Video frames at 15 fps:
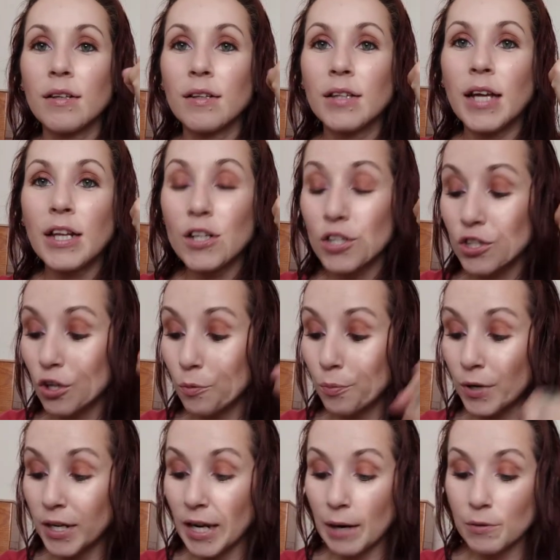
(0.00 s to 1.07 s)
That is so
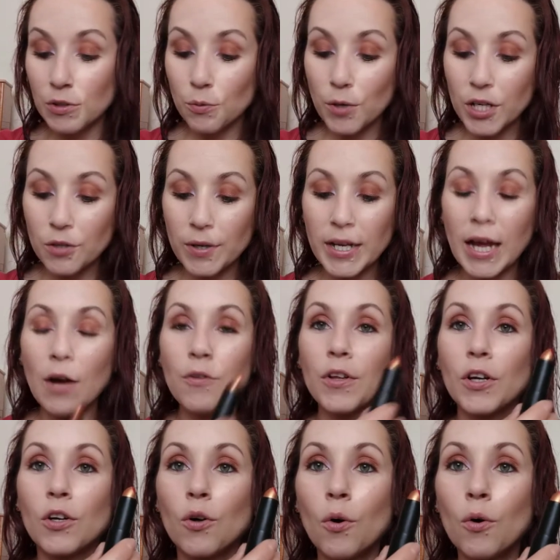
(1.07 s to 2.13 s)
pretty. I was wondering how the
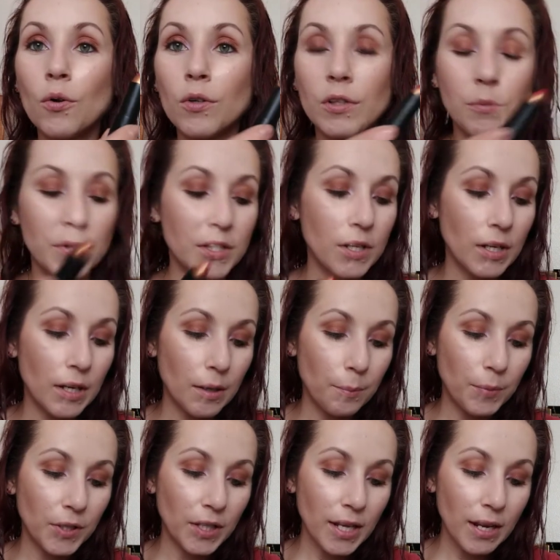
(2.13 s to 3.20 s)
gold was going to
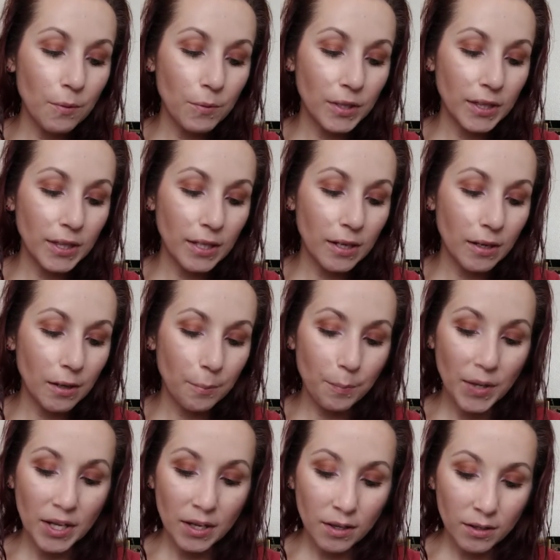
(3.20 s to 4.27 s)
play with the
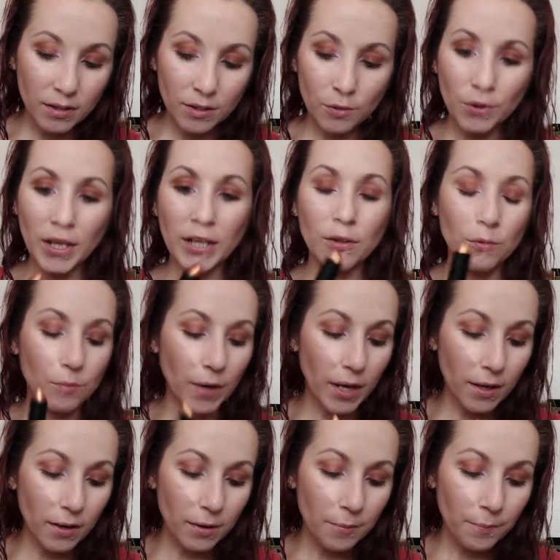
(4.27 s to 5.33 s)
pink or like the red.